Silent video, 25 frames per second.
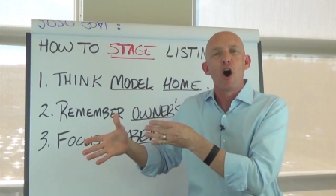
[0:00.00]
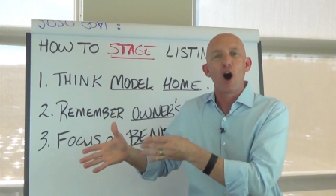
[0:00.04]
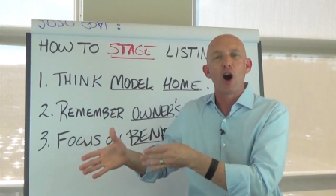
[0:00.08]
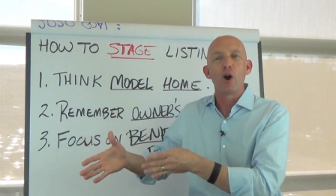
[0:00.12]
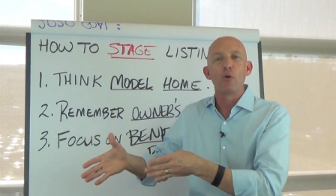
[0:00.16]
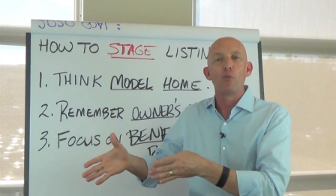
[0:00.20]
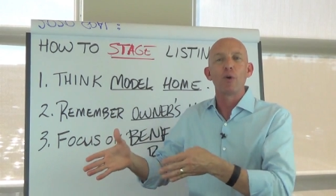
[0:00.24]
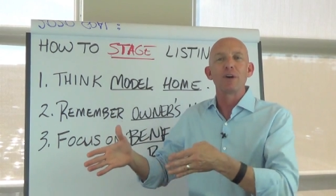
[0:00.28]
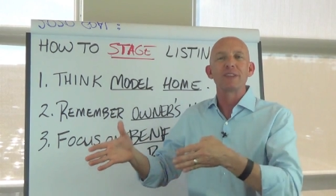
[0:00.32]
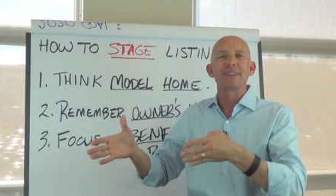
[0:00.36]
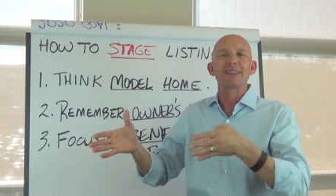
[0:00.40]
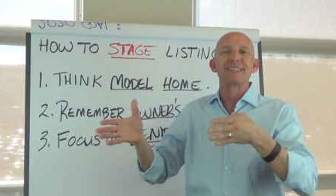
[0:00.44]

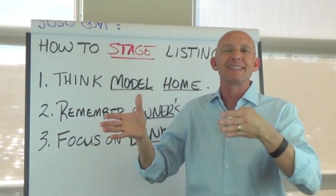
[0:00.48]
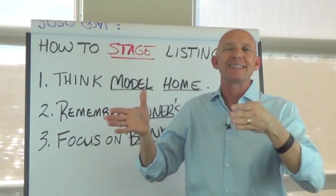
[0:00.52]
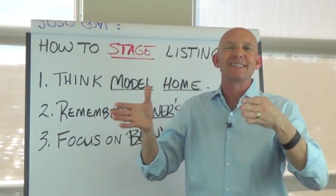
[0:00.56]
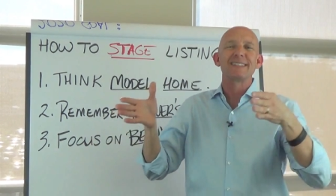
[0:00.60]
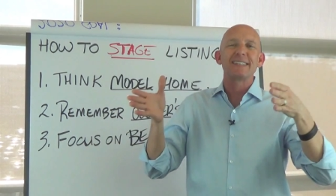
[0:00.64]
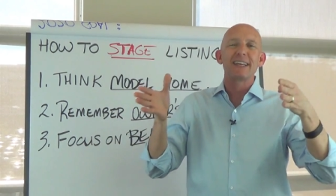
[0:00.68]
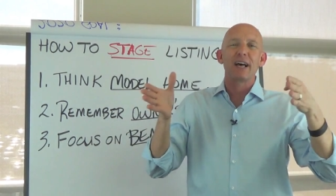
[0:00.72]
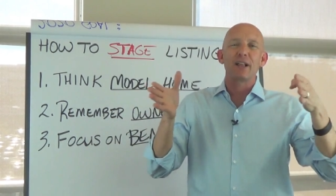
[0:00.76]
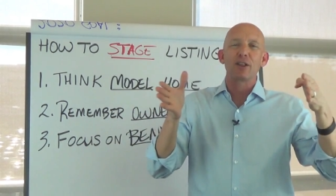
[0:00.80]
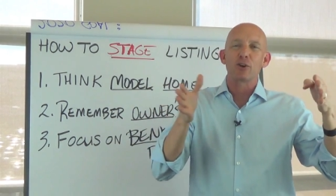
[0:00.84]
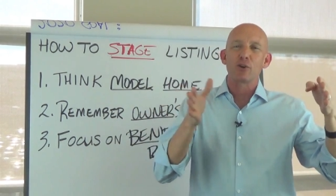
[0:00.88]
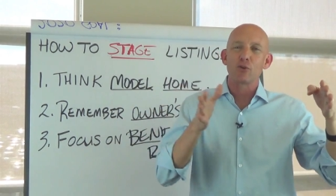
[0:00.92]
on what the
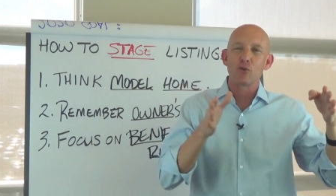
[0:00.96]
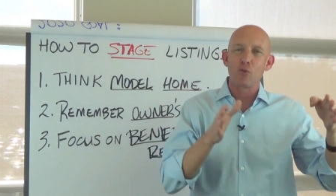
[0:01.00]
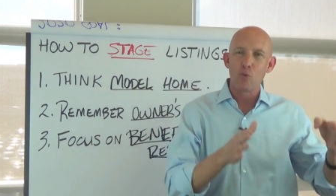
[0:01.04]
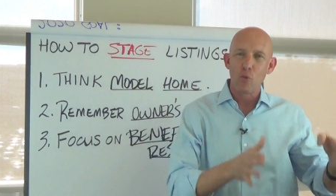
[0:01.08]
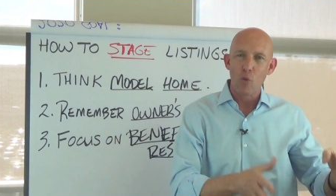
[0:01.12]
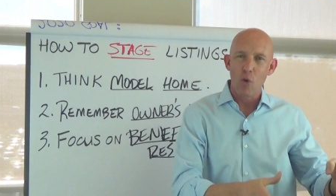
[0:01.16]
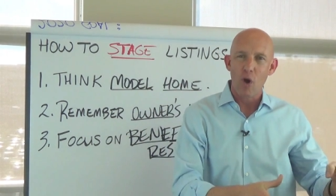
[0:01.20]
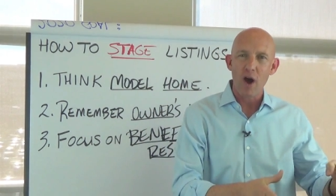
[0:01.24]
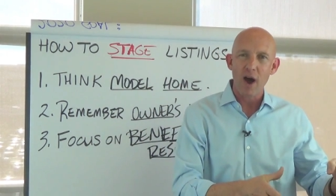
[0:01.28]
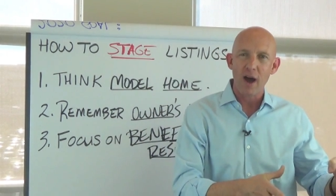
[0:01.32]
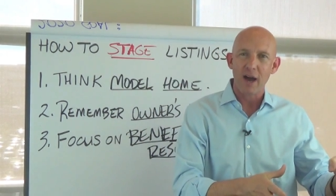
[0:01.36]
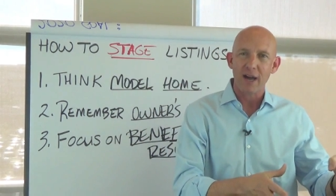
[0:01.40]
seller
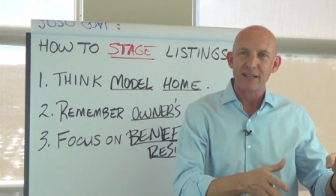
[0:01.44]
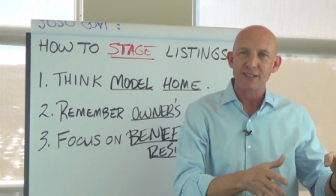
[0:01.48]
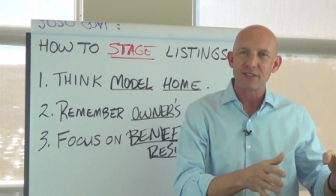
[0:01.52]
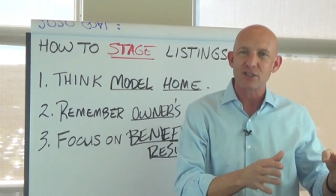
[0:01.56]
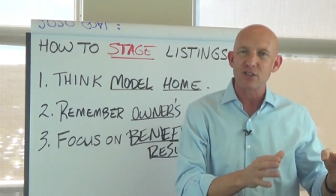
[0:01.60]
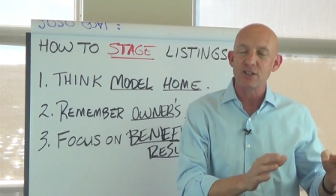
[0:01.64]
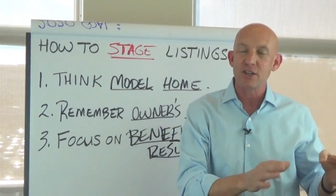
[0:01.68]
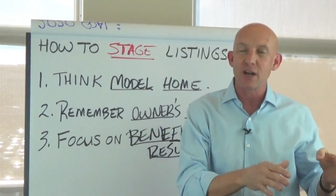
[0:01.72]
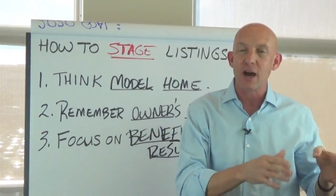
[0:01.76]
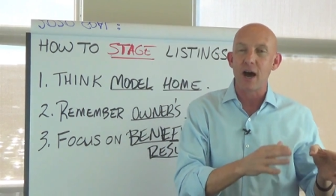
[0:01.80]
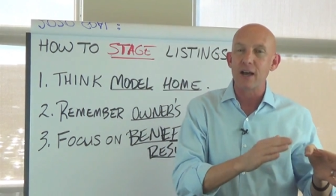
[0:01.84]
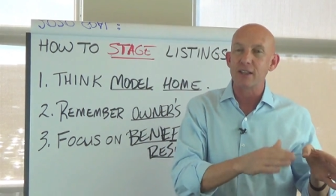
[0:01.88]

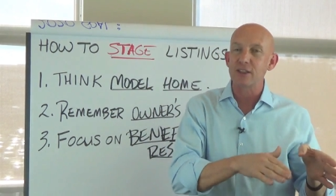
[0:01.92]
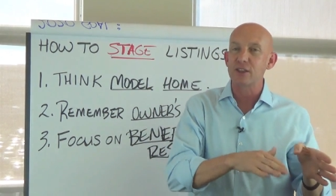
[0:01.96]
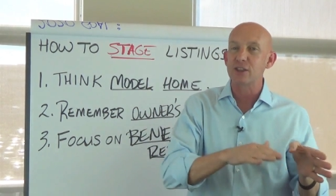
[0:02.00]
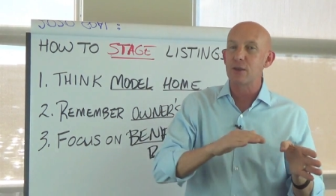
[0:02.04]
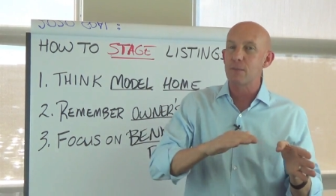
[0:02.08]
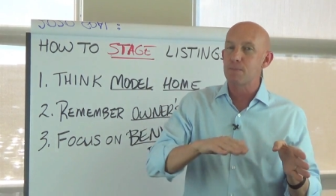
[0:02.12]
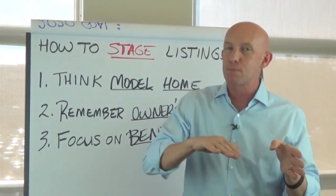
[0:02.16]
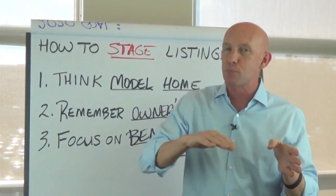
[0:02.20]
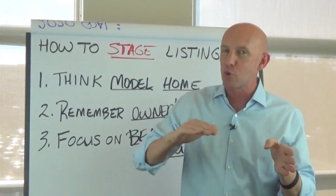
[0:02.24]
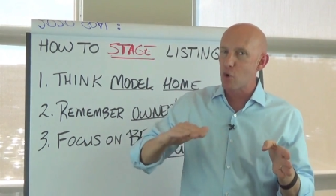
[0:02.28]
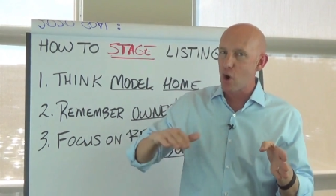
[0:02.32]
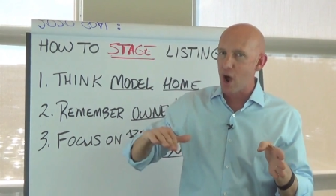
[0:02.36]
wants, not
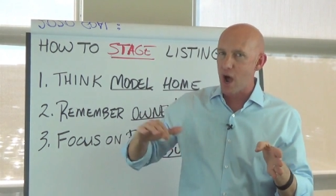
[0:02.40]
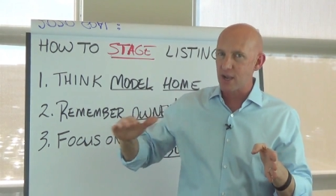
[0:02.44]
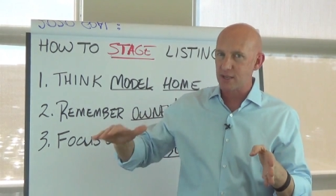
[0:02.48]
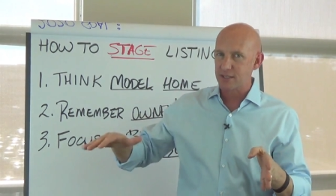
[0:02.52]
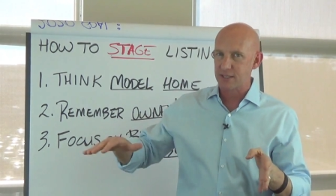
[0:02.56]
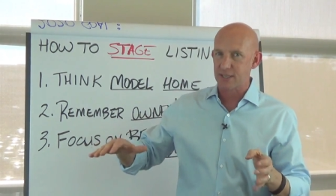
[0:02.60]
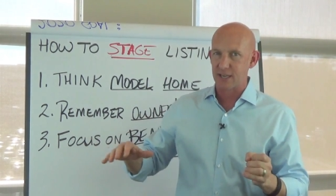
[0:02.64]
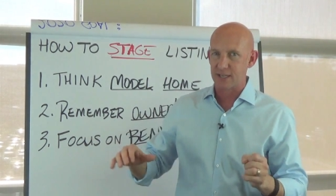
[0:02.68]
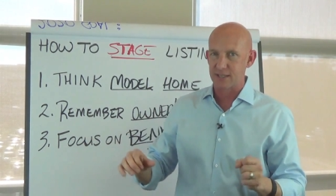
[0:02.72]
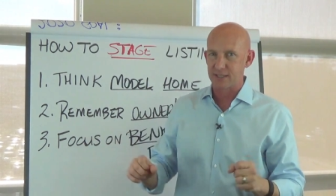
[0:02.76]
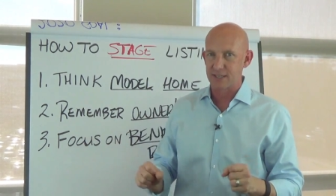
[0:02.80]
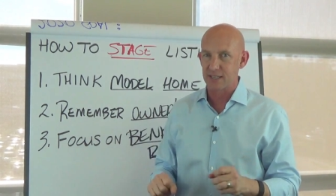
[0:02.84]
the
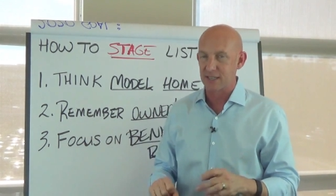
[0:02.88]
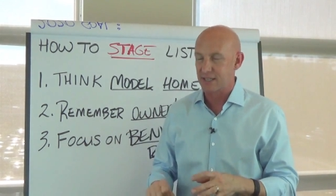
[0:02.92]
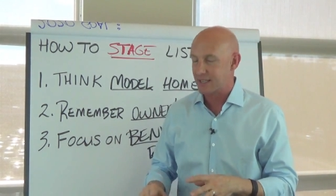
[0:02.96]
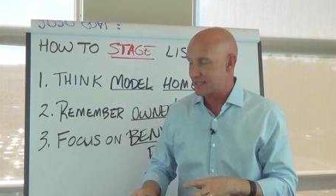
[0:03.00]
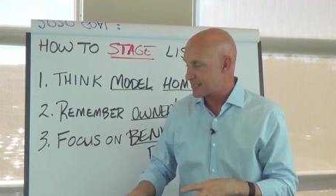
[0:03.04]
process. See, the